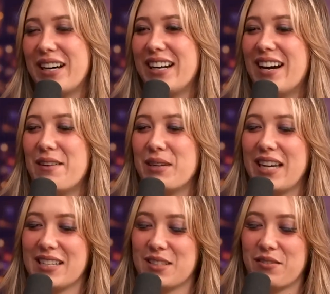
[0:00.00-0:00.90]
But um,
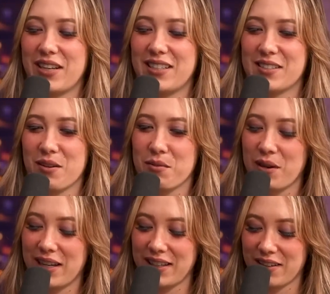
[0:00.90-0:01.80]
he has to find his own way.